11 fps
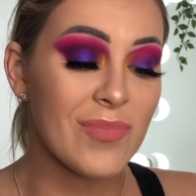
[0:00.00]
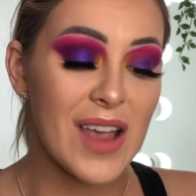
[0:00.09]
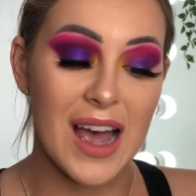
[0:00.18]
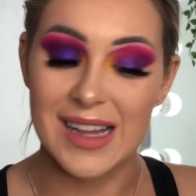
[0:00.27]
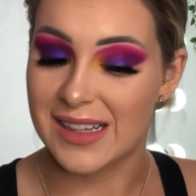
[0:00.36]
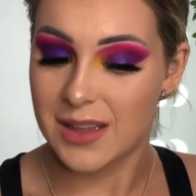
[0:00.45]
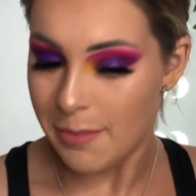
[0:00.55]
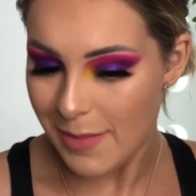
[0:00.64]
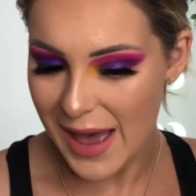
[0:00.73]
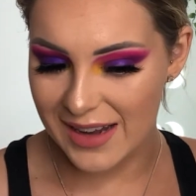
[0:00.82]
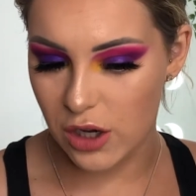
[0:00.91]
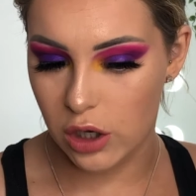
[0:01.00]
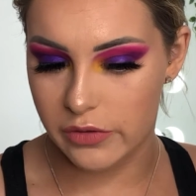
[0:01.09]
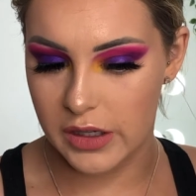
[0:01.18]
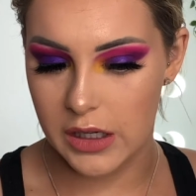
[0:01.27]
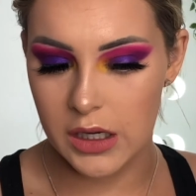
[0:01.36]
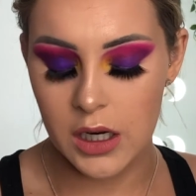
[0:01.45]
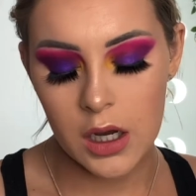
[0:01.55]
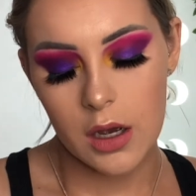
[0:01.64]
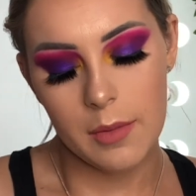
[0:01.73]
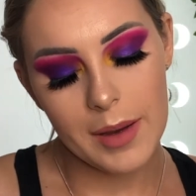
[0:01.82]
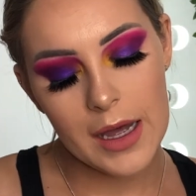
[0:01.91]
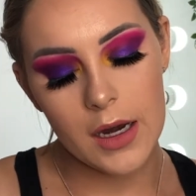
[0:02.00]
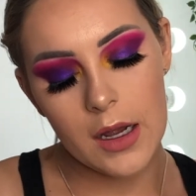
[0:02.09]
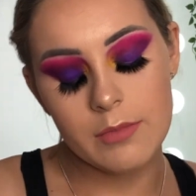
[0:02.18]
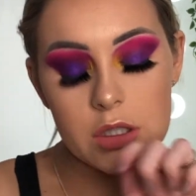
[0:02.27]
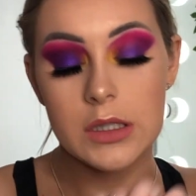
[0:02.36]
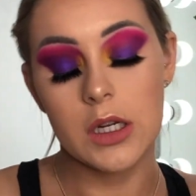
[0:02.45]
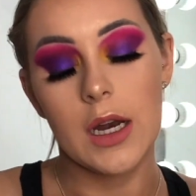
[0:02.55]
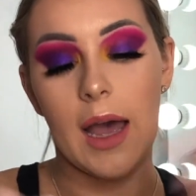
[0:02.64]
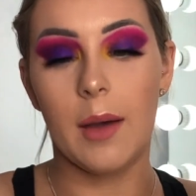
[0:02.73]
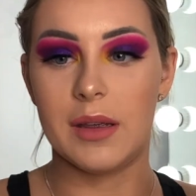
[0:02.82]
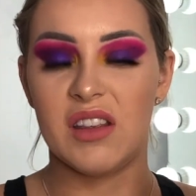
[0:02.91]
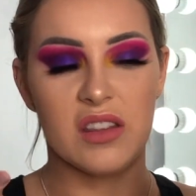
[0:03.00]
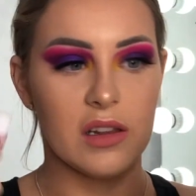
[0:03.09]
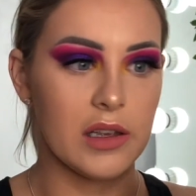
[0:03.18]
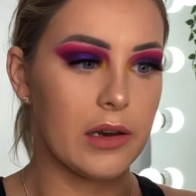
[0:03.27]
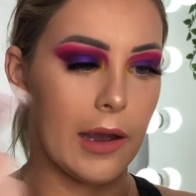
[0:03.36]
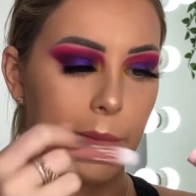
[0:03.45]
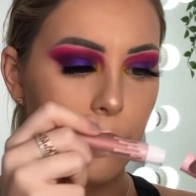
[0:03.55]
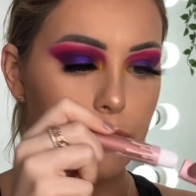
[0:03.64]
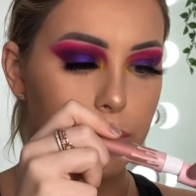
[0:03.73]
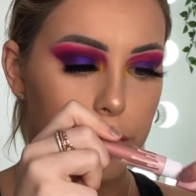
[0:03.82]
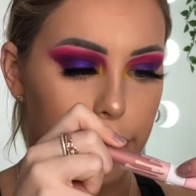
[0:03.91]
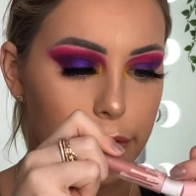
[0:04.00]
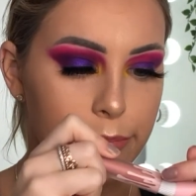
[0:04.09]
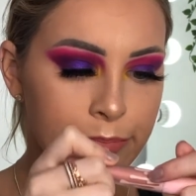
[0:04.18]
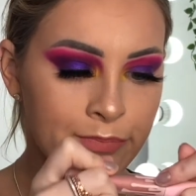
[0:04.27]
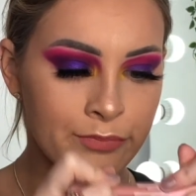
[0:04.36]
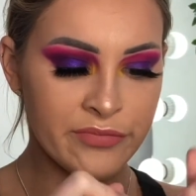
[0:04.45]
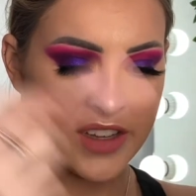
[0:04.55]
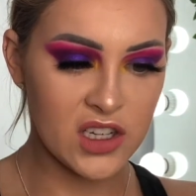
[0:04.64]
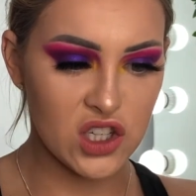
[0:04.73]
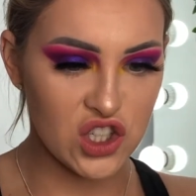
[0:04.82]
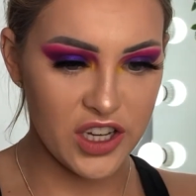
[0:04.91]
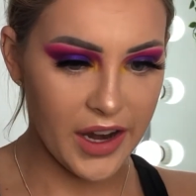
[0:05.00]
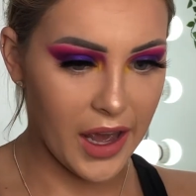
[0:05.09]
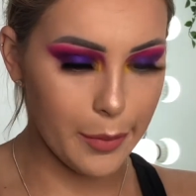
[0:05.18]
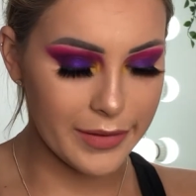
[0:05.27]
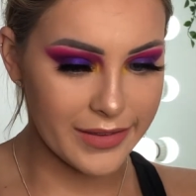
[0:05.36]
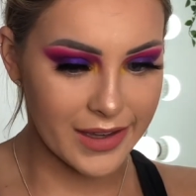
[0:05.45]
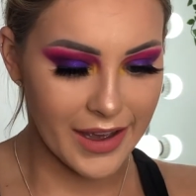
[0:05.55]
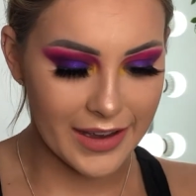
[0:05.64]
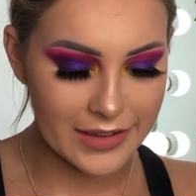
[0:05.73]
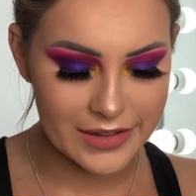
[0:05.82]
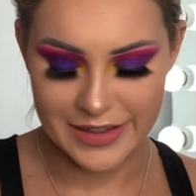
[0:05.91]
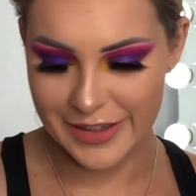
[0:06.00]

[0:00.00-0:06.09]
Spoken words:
I like the matte of it. But I'm just not happy that the lid came off. But you know, shit happens, guys.